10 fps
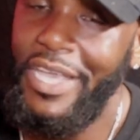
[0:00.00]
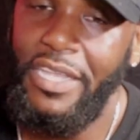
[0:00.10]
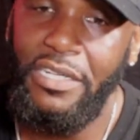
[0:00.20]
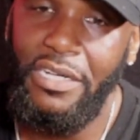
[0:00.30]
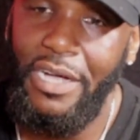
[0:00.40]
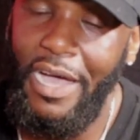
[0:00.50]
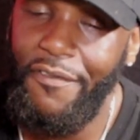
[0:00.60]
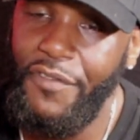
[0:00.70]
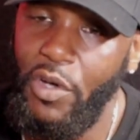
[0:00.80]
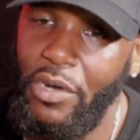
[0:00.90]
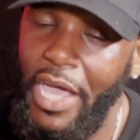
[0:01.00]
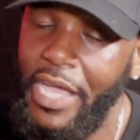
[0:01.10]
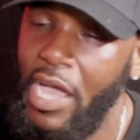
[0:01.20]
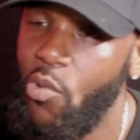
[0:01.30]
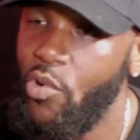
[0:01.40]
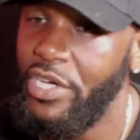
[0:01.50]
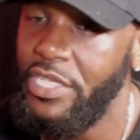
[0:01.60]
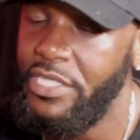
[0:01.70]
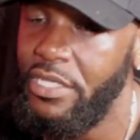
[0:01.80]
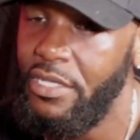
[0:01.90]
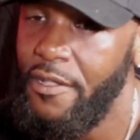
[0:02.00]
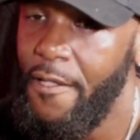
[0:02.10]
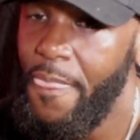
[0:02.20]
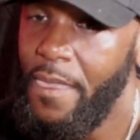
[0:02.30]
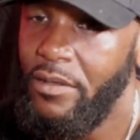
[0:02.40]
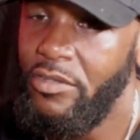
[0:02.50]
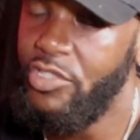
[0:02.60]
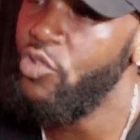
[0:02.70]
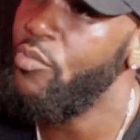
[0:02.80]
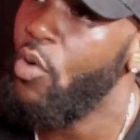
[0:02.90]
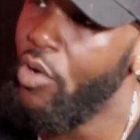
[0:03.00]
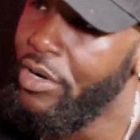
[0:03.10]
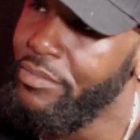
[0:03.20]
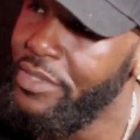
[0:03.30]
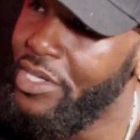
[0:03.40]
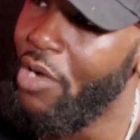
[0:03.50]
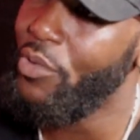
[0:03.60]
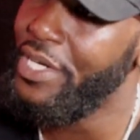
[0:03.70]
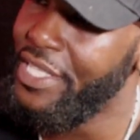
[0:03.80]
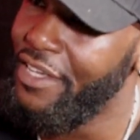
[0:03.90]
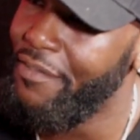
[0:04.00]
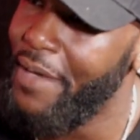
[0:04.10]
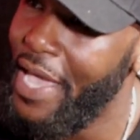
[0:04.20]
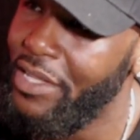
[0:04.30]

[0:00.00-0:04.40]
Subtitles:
And I felt like I wanted to do more. I wanted to give back.